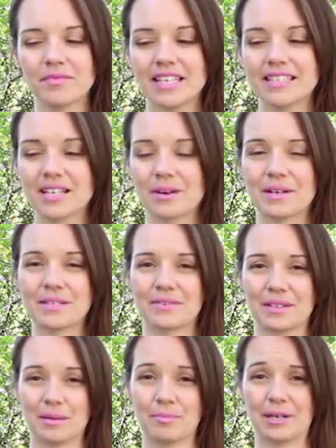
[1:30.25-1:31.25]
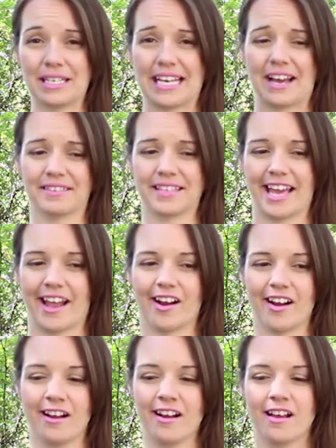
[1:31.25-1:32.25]
It's always really pretty out
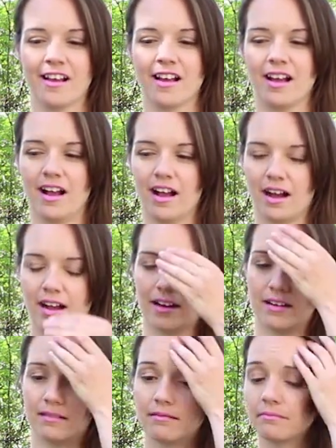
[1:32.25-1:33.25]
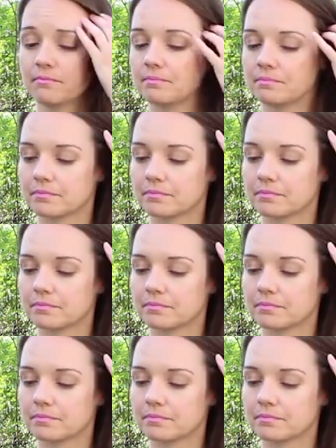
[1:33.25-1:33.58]
there. Um,